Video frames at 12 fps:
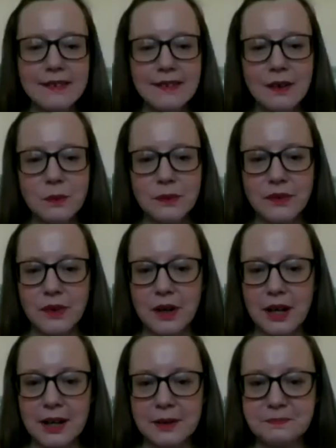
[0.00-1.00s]

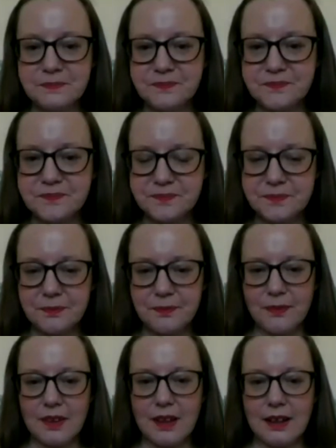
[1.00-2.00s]
had
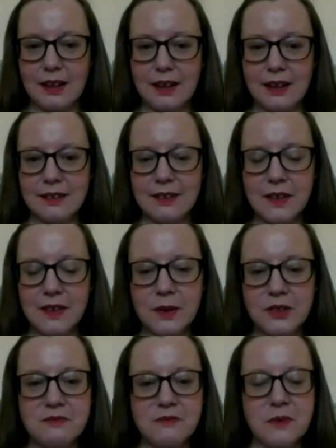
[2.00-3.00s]
another
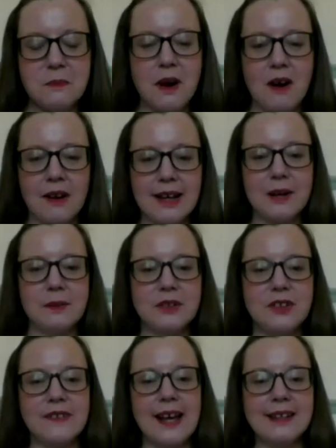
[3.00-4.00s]
question from Mark here, which
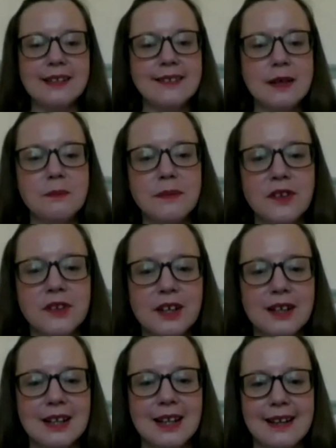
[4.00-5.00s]
is, any tips on a
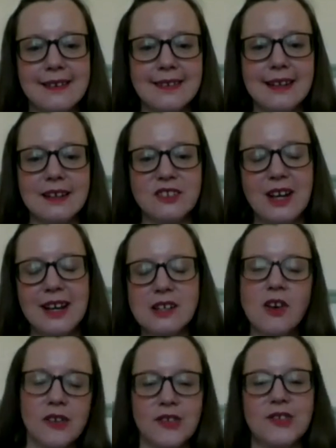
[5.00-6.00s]
classic Jane
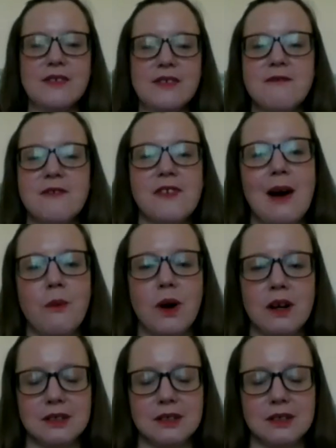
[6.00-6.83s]
Austen flower?